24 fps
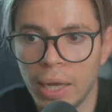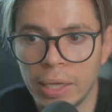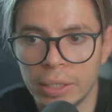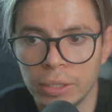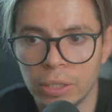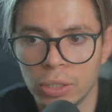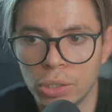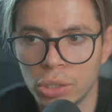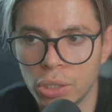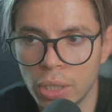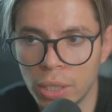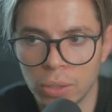
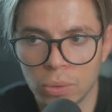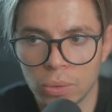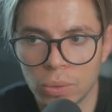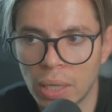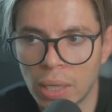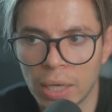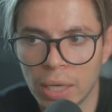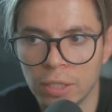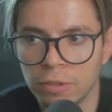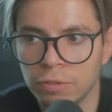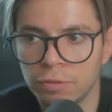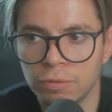the channel
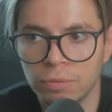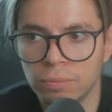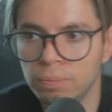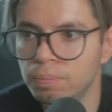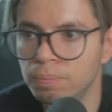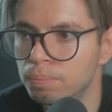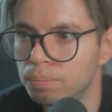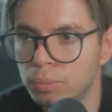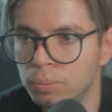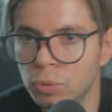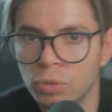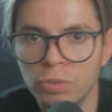kind of
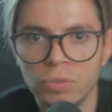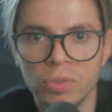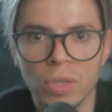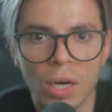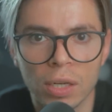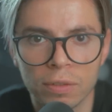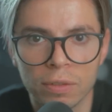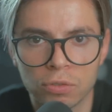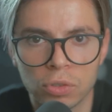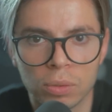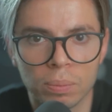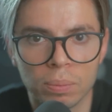moved
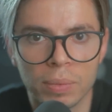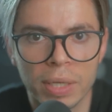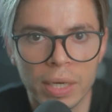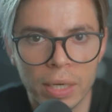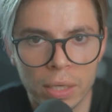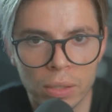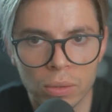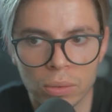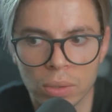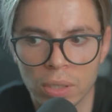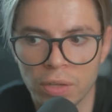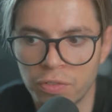on from
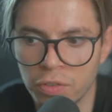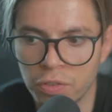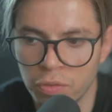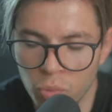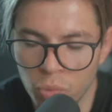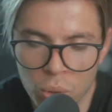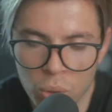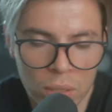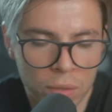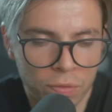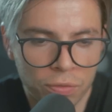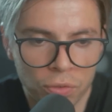there. If it
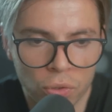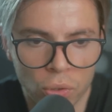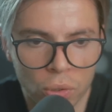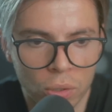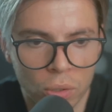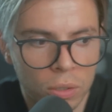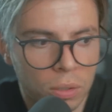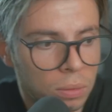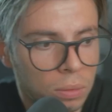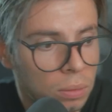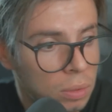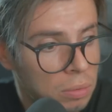wasn't for
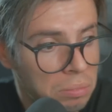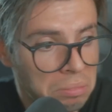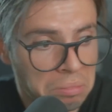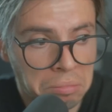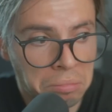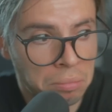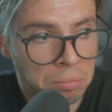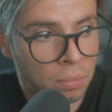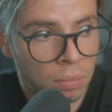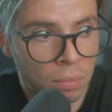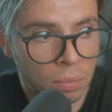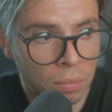her,
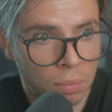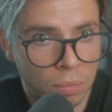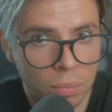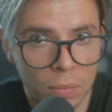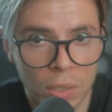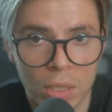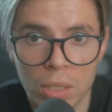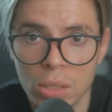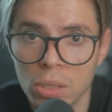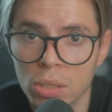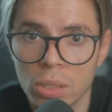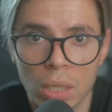
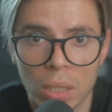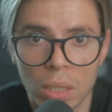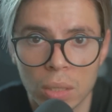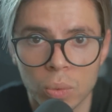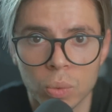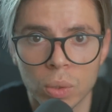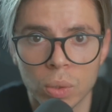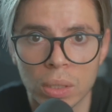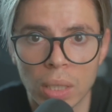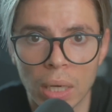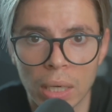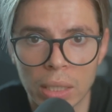this channel
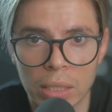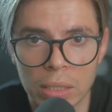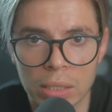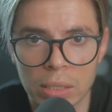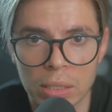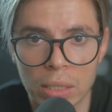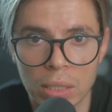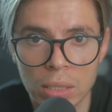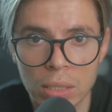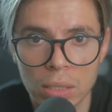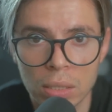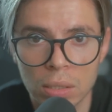would not
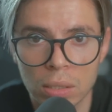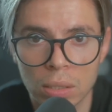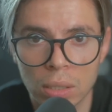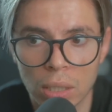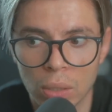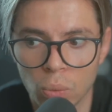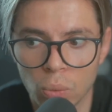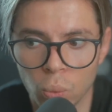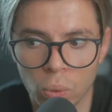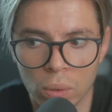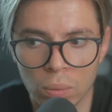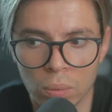exist.
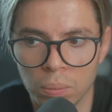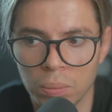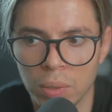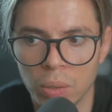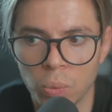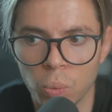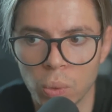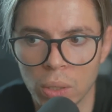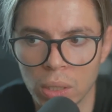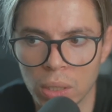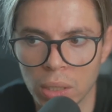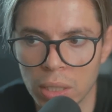It wouldn't be
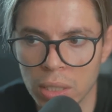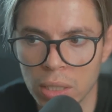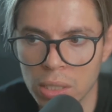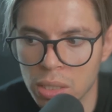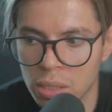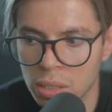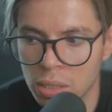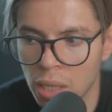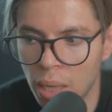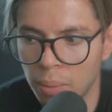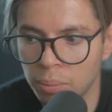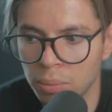what it
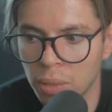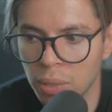is. I'm